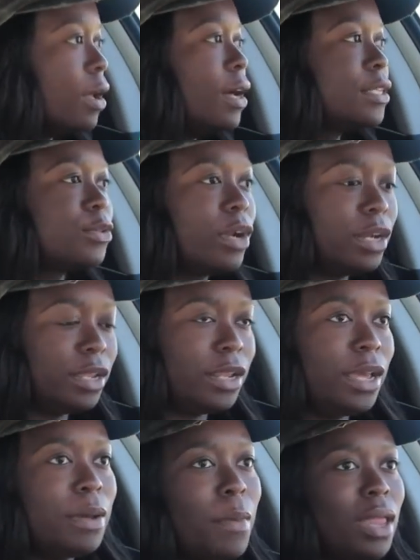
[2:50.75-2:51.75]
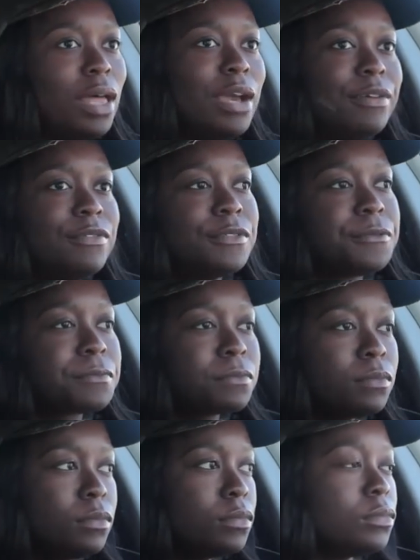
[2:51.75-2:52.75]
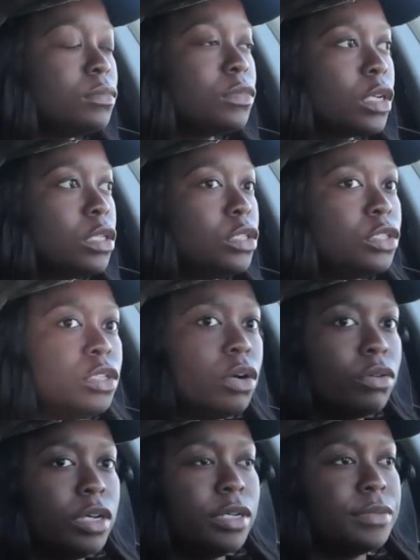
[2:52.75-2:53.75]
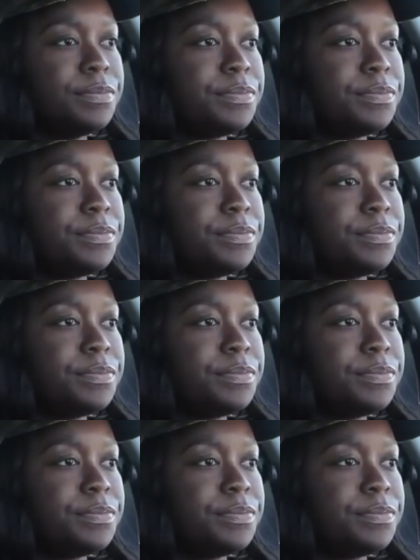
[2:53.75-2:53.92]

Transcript: That's what I needed in my life. It's so good.